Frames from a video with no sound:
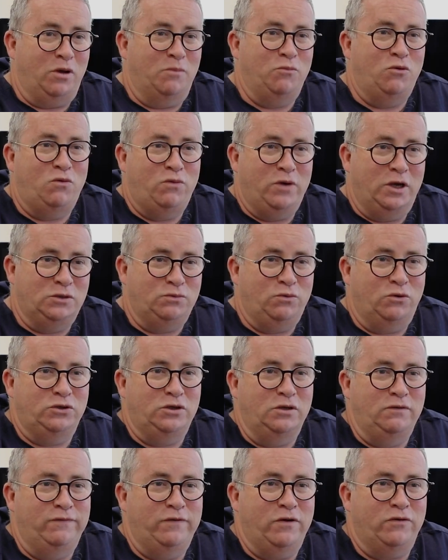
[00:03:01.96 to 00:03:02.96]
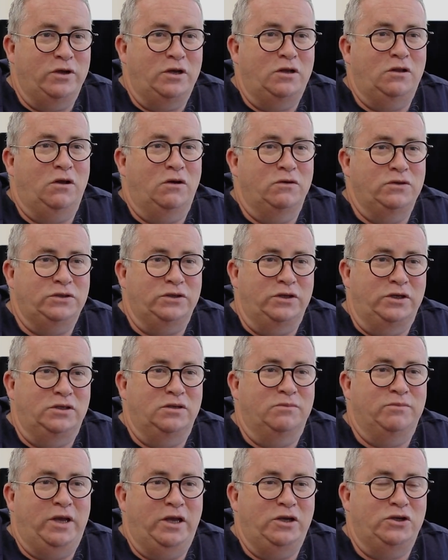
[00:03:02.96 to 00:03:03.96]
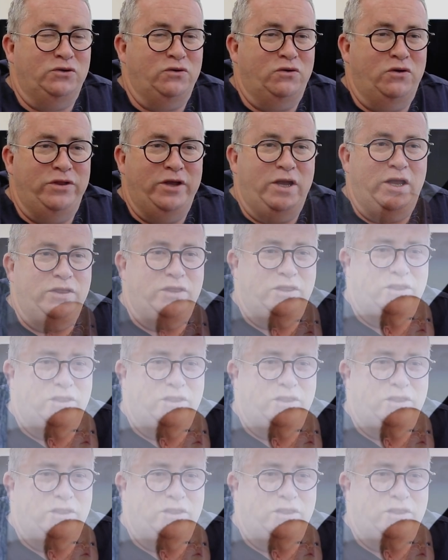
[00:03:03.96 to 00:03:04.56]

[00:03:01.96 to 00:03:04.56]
I'm always watching very closely to make sure that